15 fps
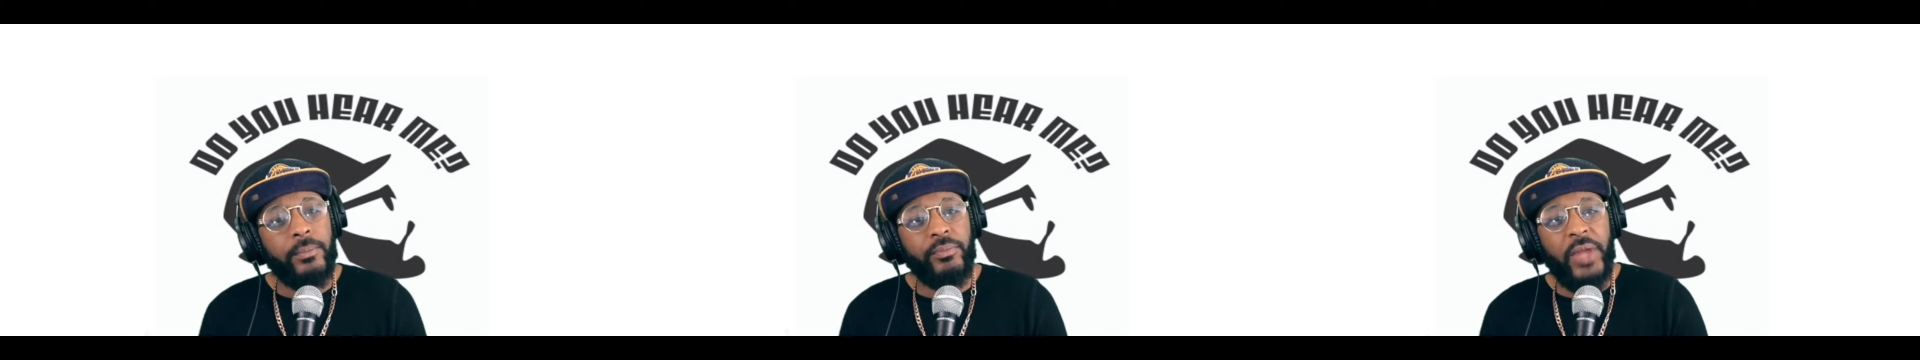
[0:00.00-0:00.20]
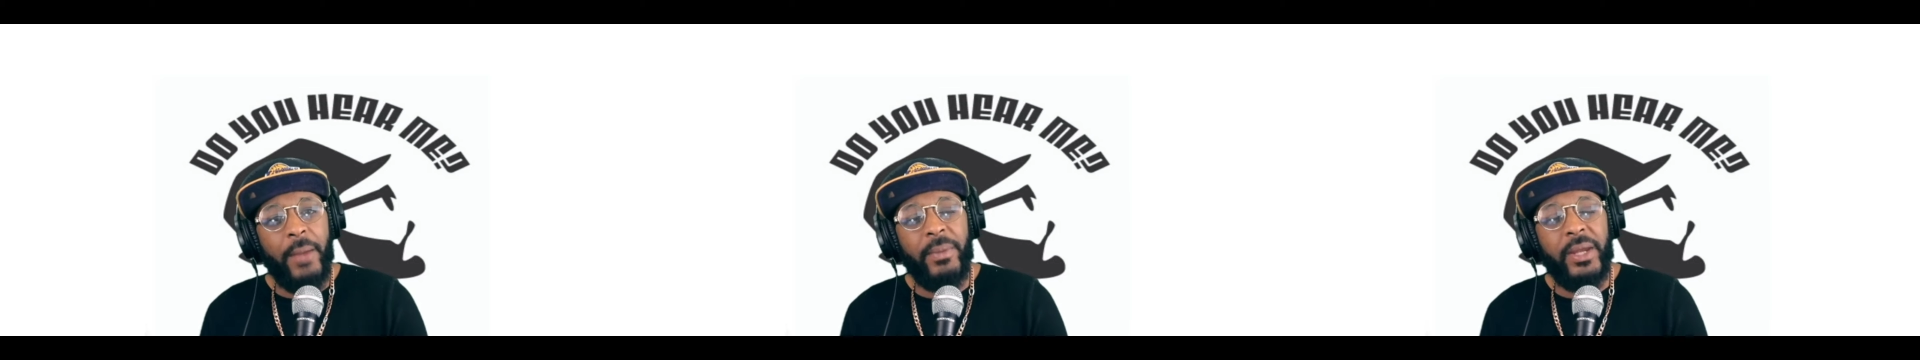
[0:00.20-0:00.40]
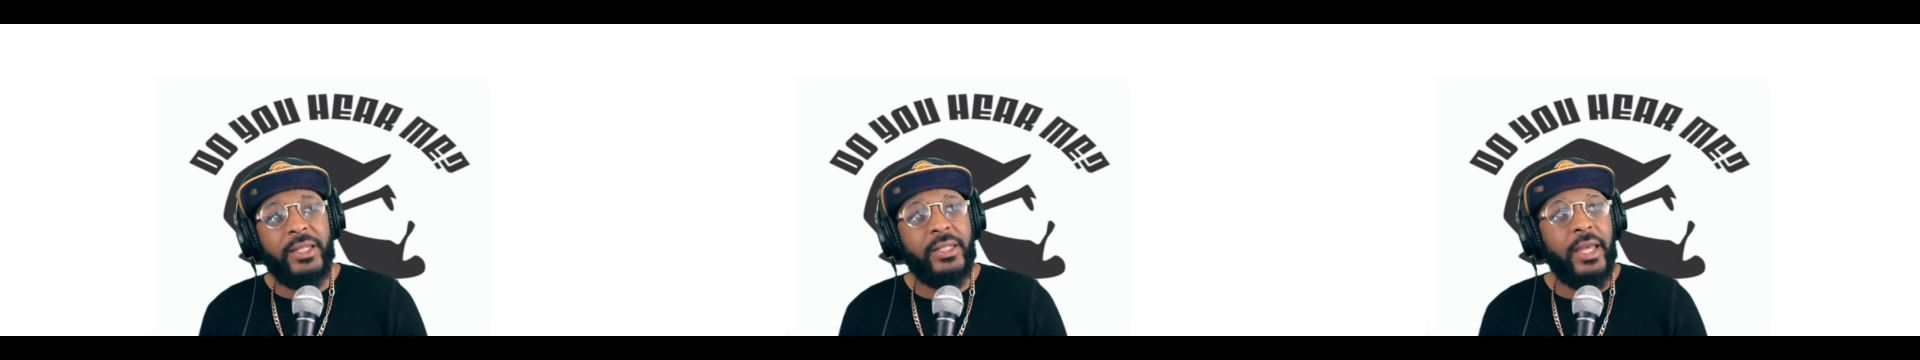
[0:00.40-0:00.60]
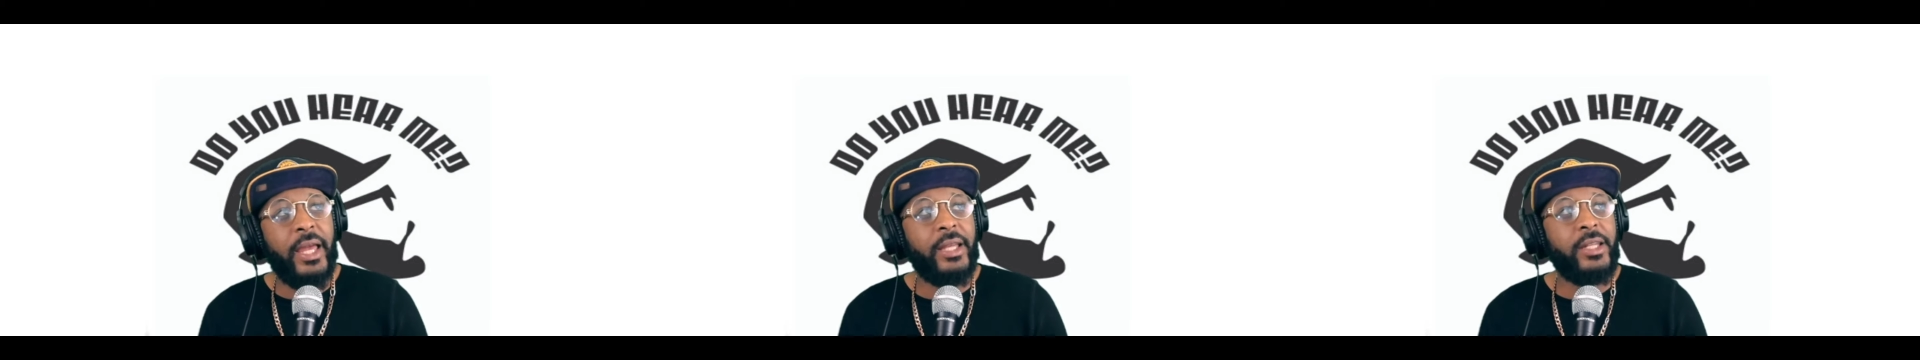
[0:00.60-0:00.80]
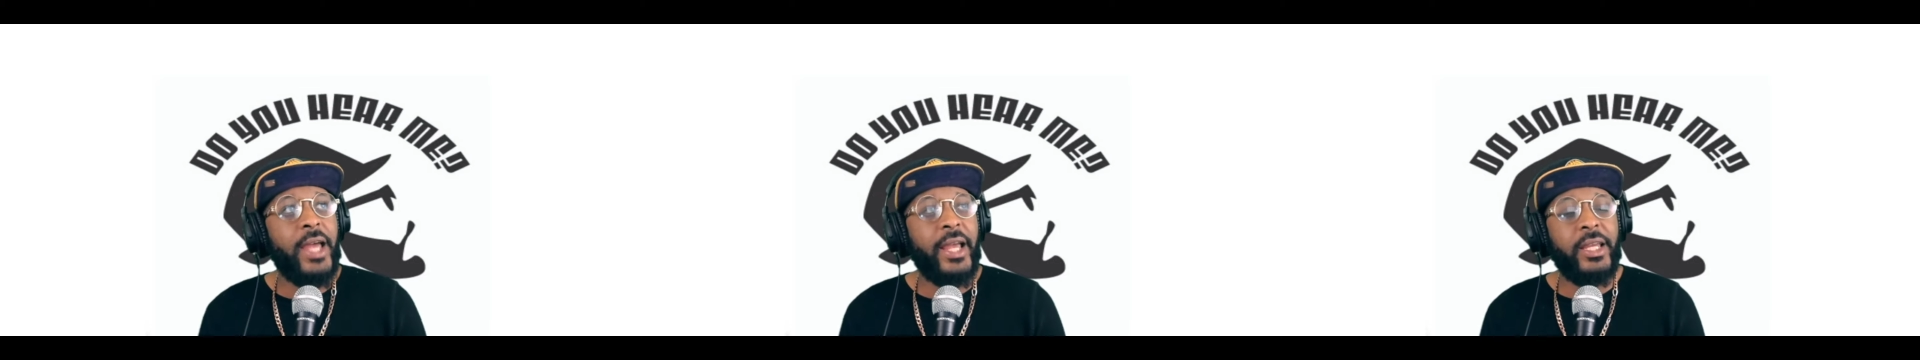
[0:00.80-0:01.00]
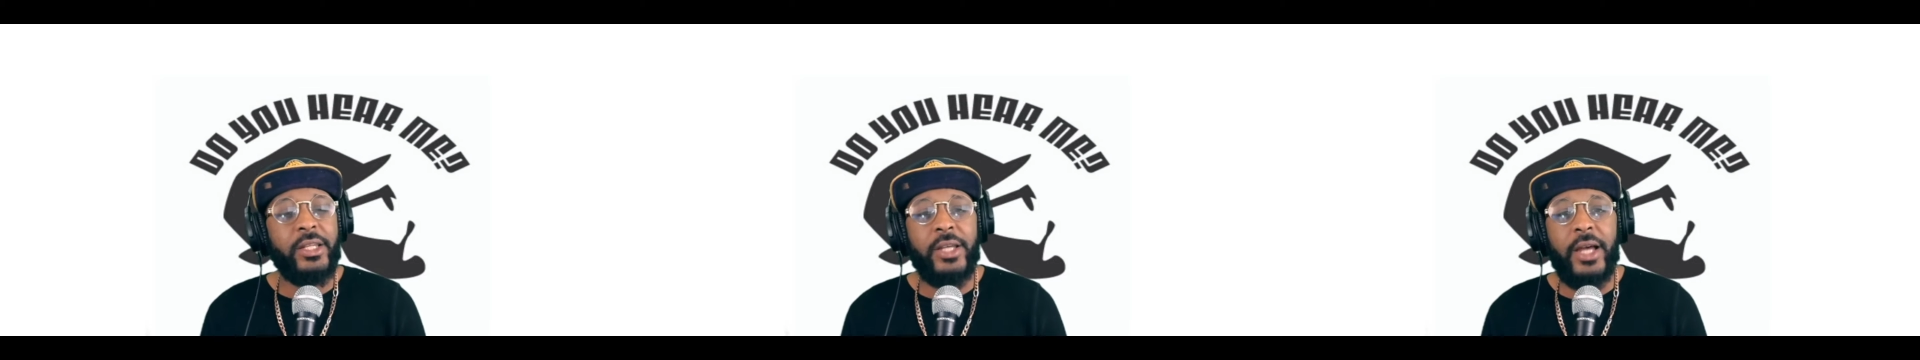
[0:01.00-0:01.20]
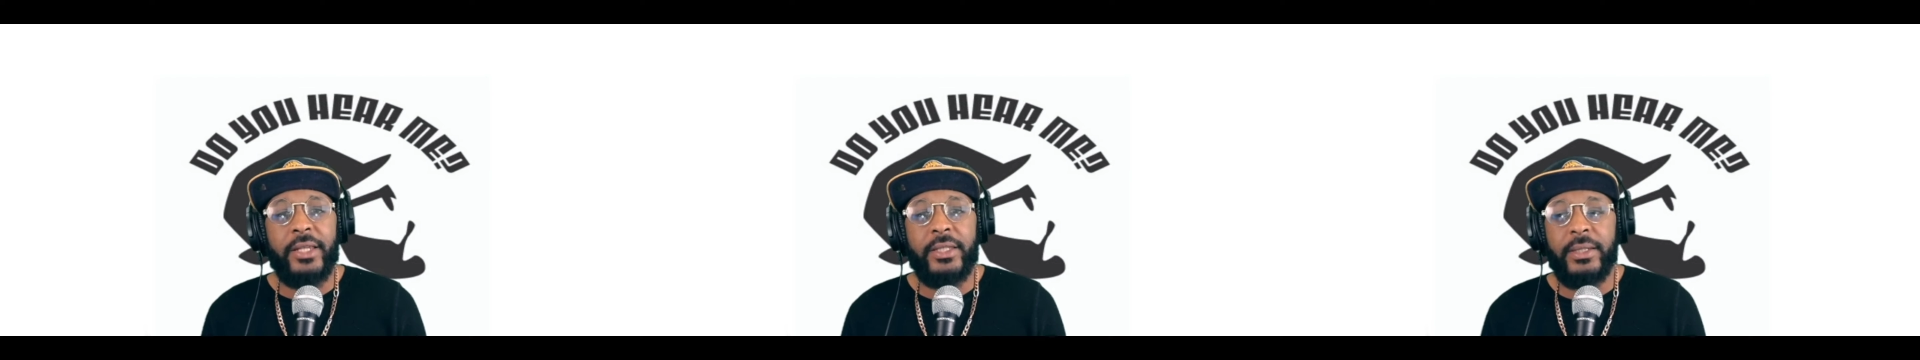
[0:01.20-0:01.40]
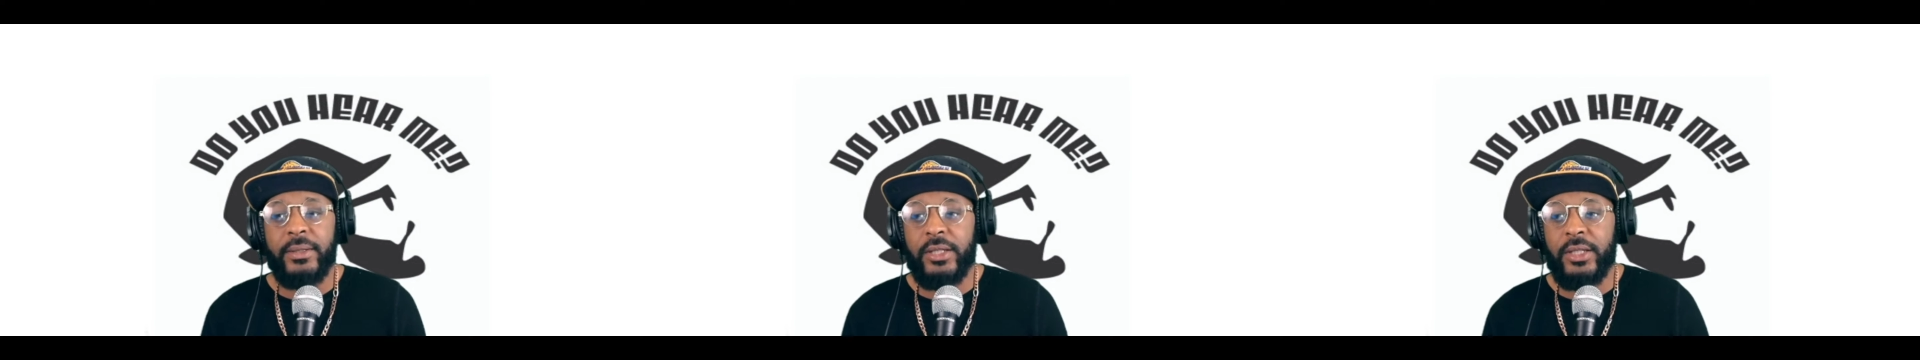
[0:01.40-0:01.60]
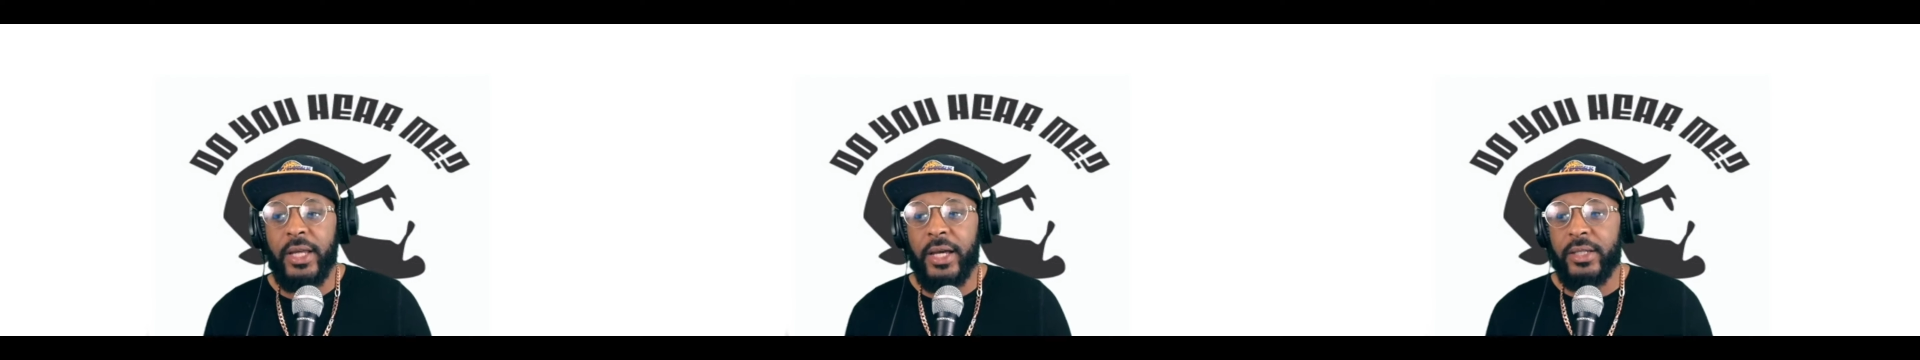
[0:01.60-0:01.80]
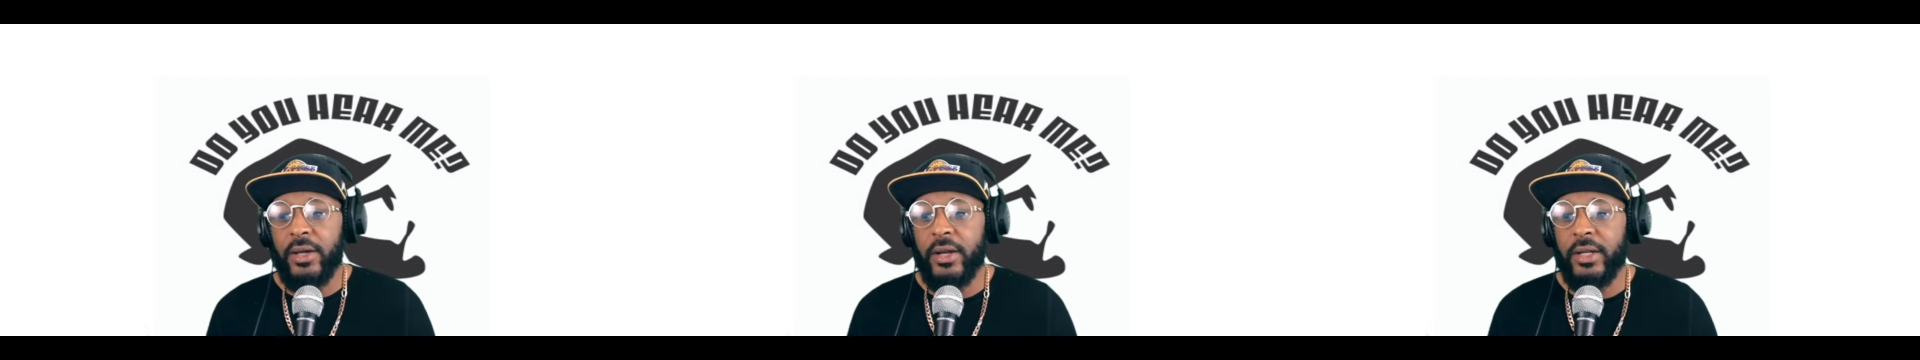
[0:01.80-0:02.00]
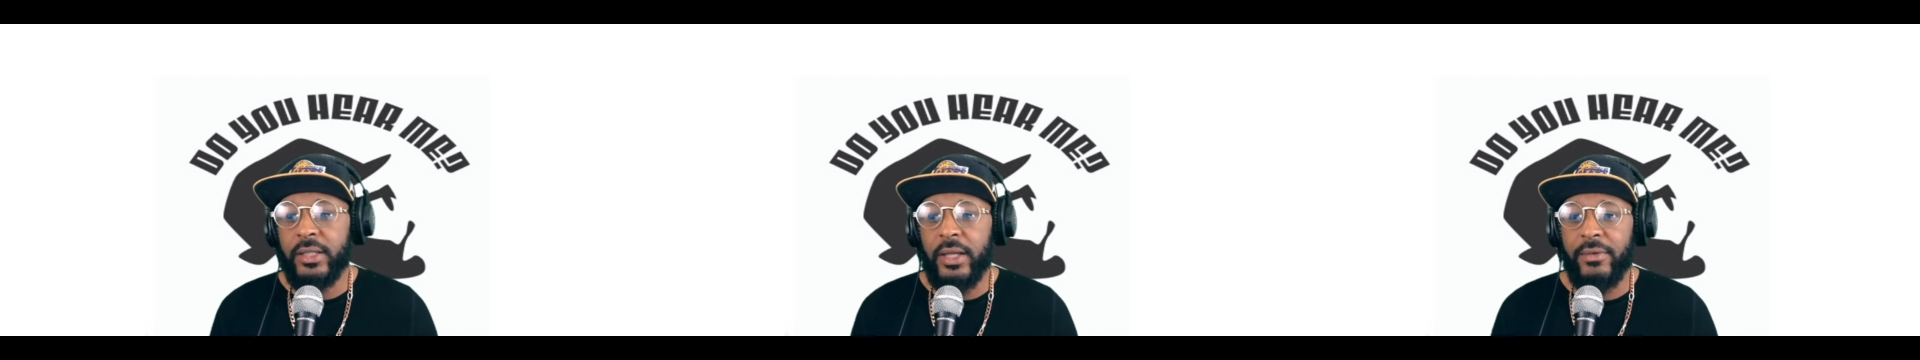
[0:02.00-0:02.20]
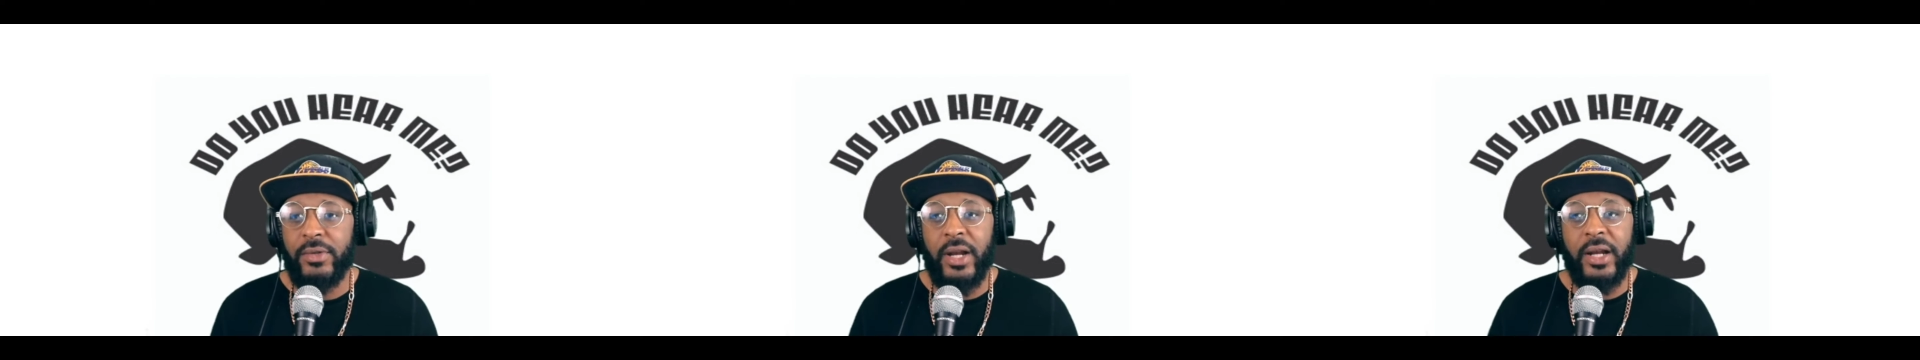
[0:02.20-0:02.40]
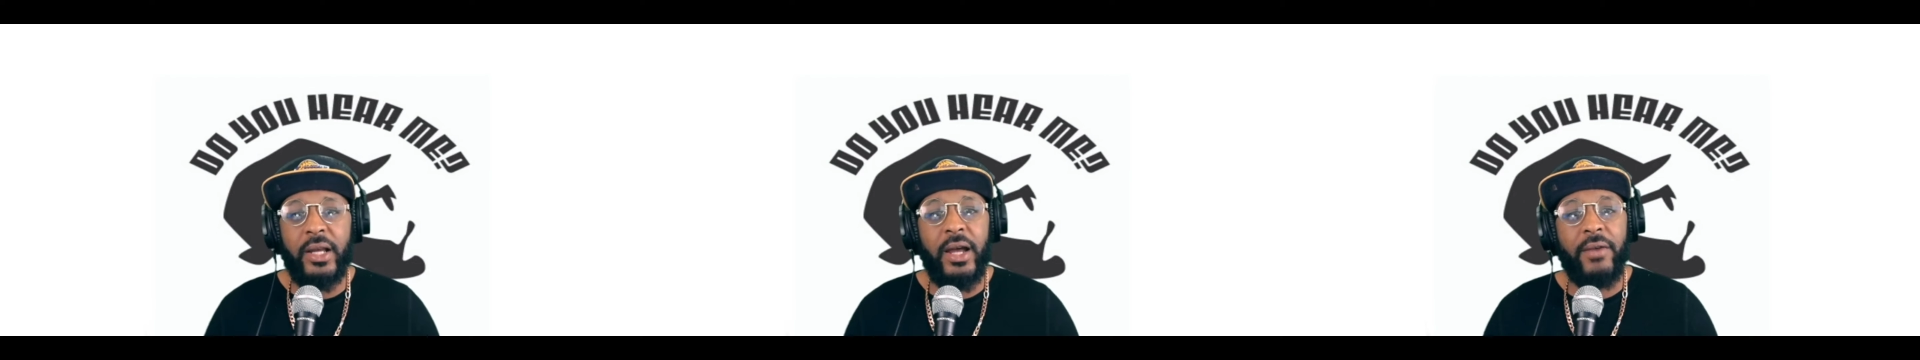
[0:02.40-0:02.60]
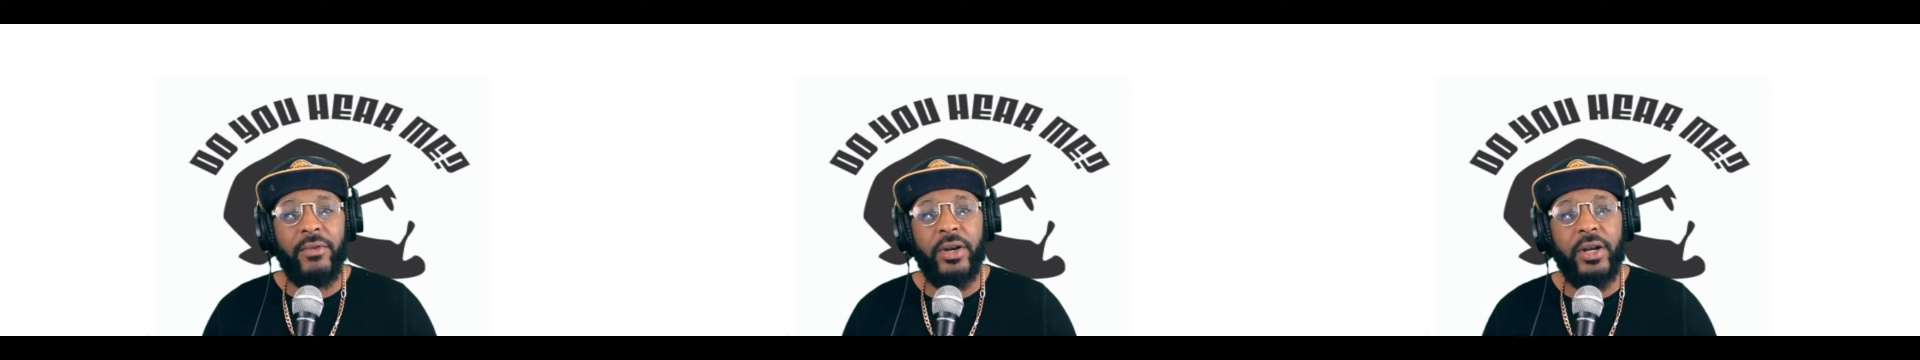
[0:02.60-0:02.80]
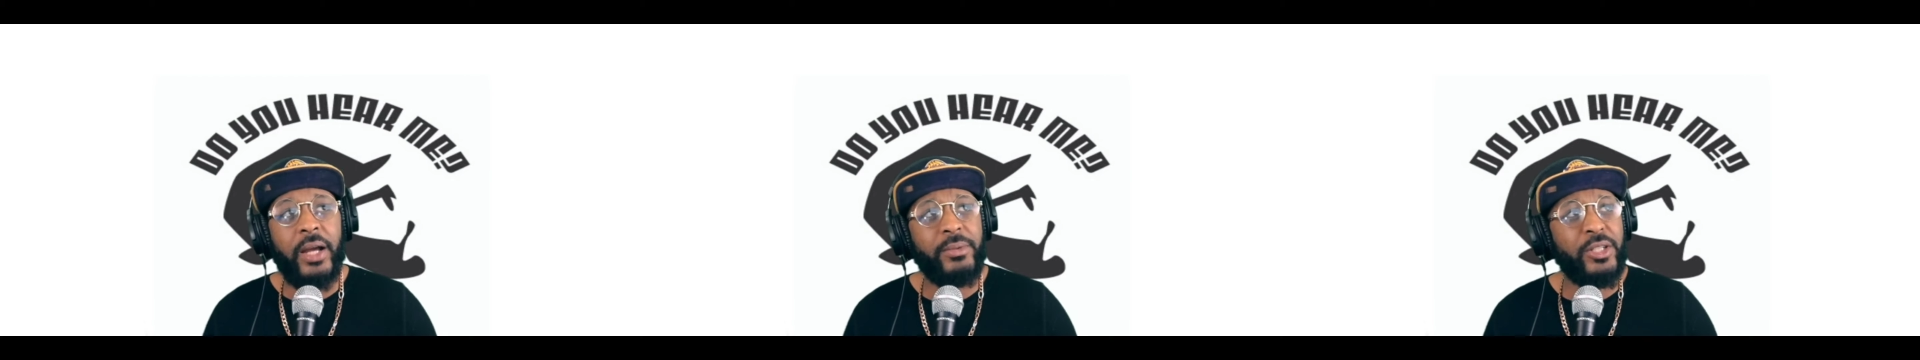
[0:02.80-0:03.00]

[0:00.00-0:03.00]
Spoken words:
that being said, Jackie Johnson, she does all this stuff trying to cover it up.